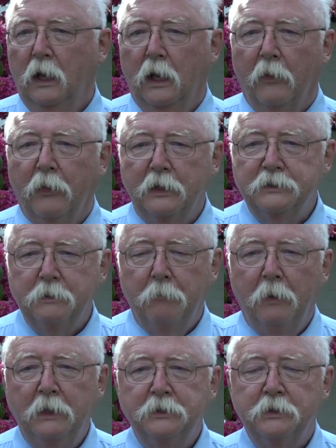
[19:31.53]
And there is a
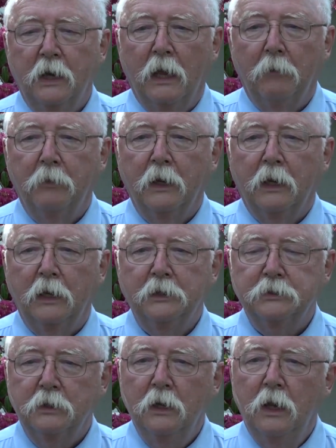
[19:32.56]
pension
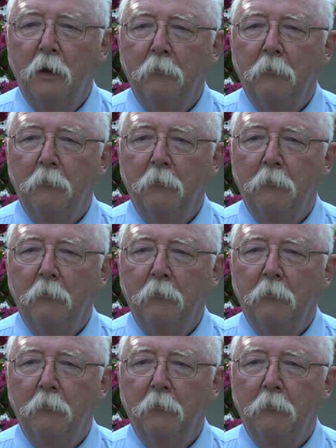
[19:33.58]
application